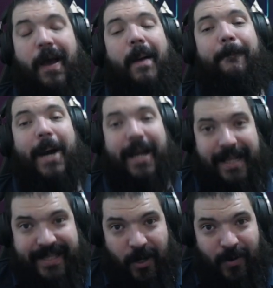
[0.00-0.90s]
But
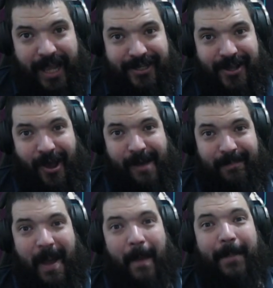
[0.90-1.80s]
until next time,
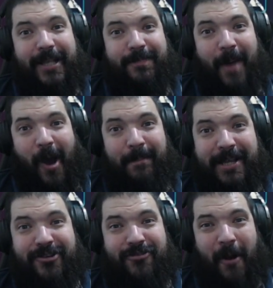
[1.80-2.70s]
be smart, be
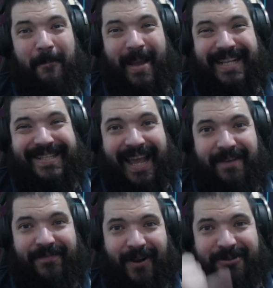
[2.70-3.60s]
strong, be
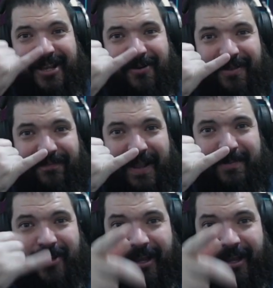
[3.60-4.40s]
safe, and I'll see you on the flip side.